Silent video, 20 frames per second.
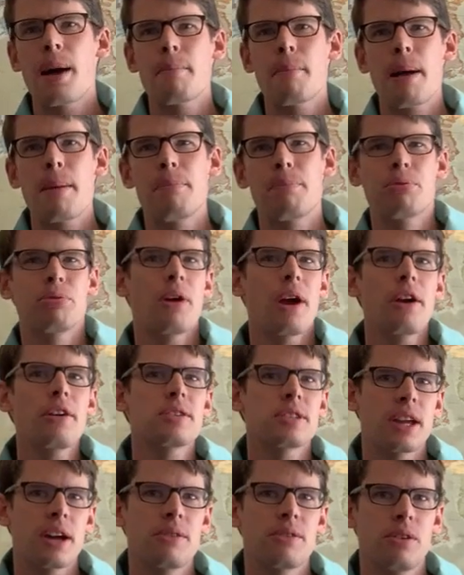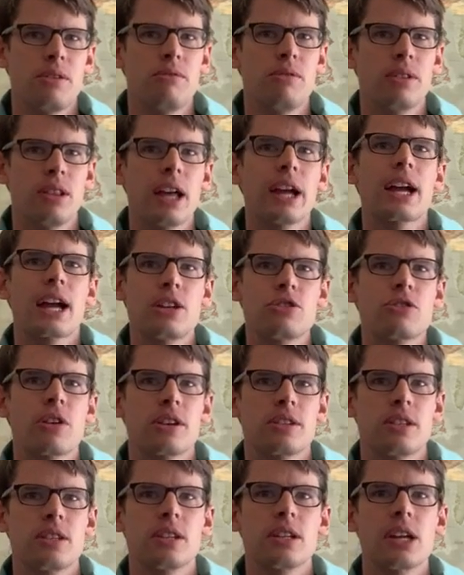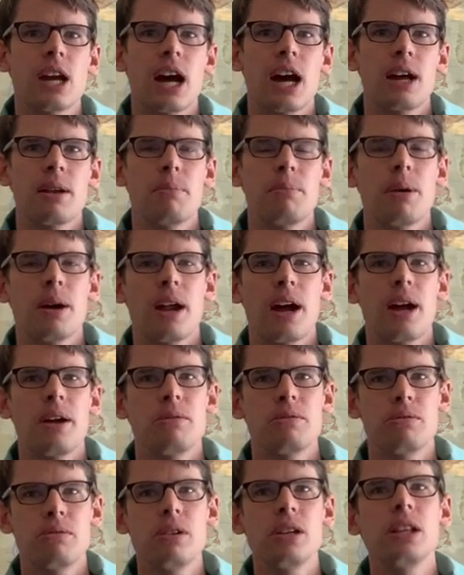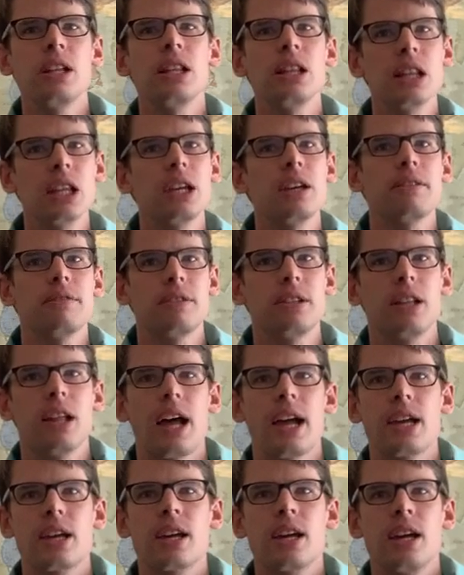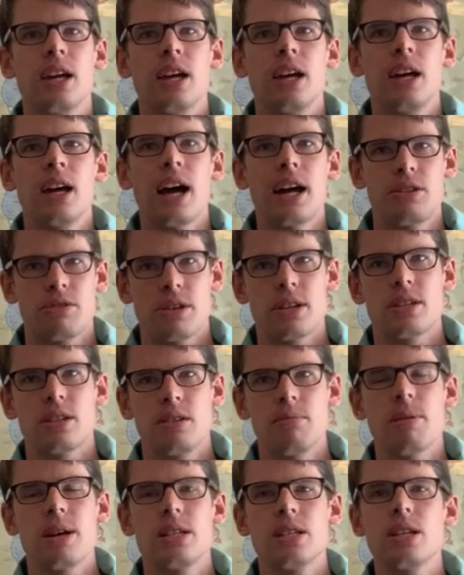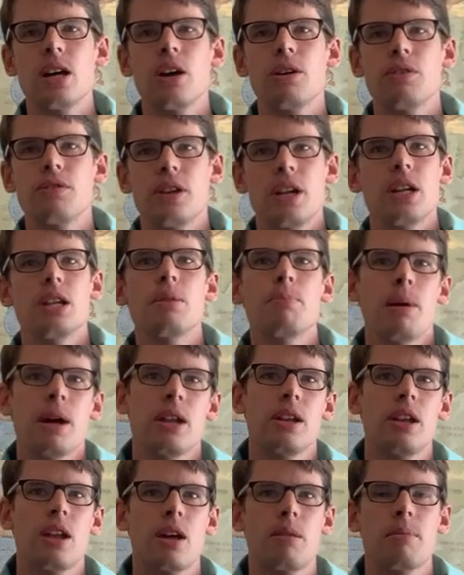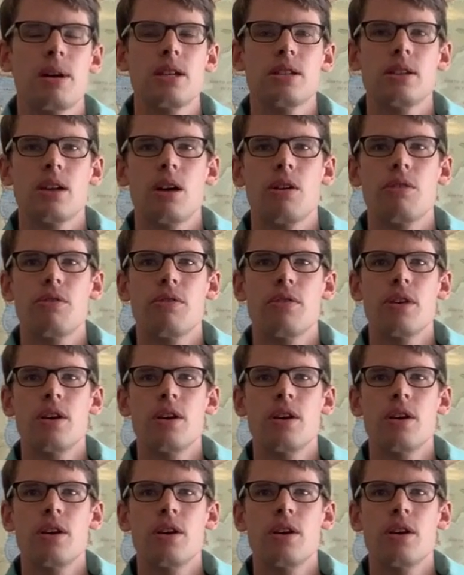My prayer sounded like I trusted God, but I really lived like I trusted myself, and it depended on myself.